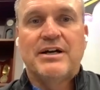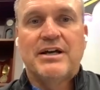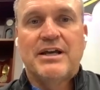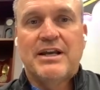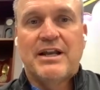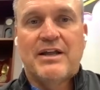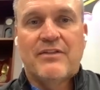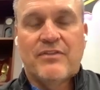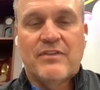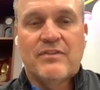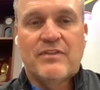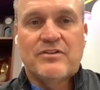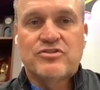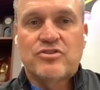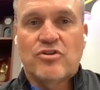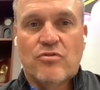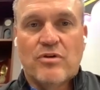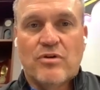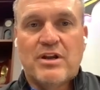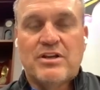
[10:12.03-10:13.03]
And I think that's
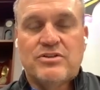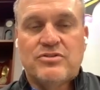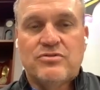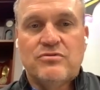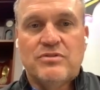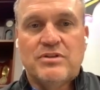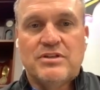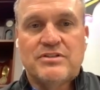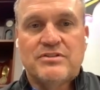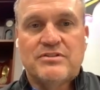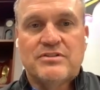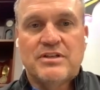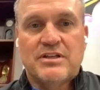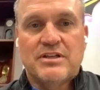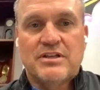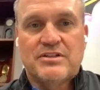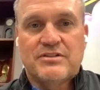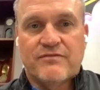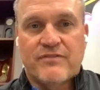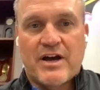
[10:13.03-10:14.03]
a credit to
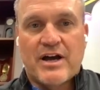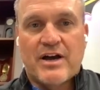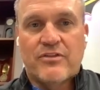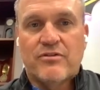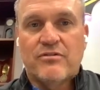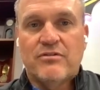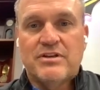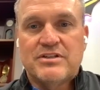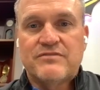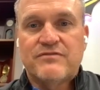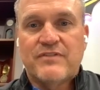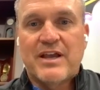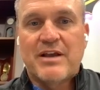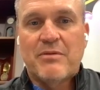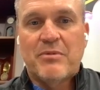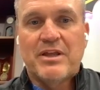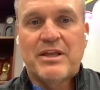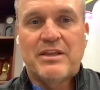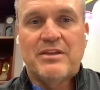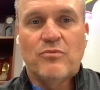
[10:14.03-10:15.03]
his father and his
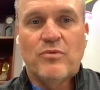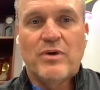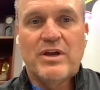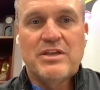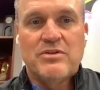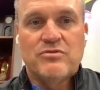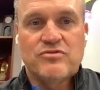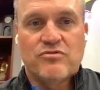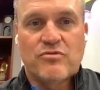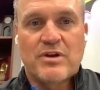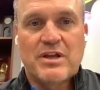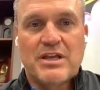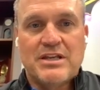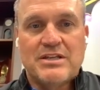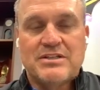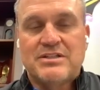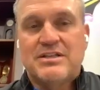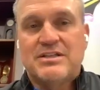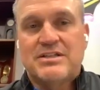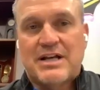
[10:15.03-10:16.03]
family and the way he was
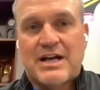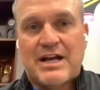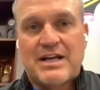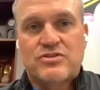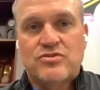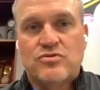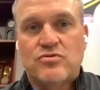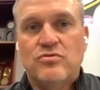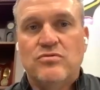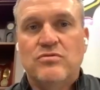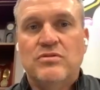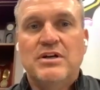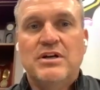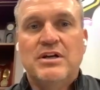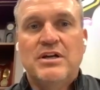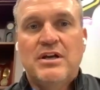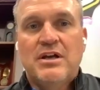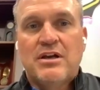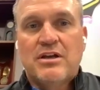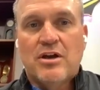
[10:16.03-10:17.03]
raised and his high school
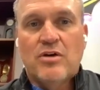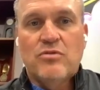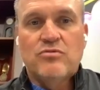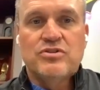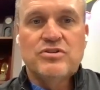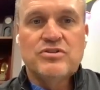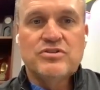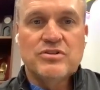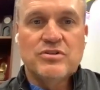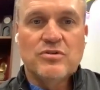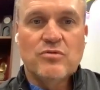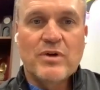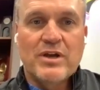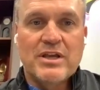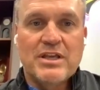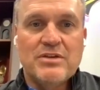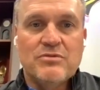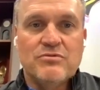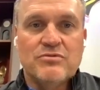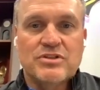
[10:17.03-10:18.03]
coaches and the
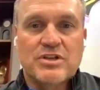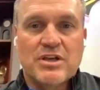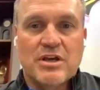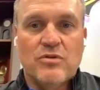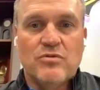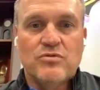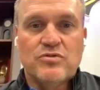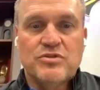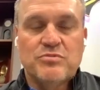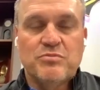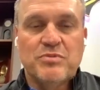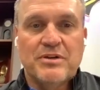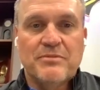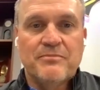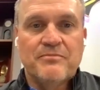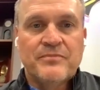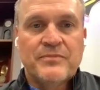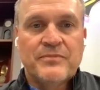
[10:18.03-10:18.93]
way he was coached. But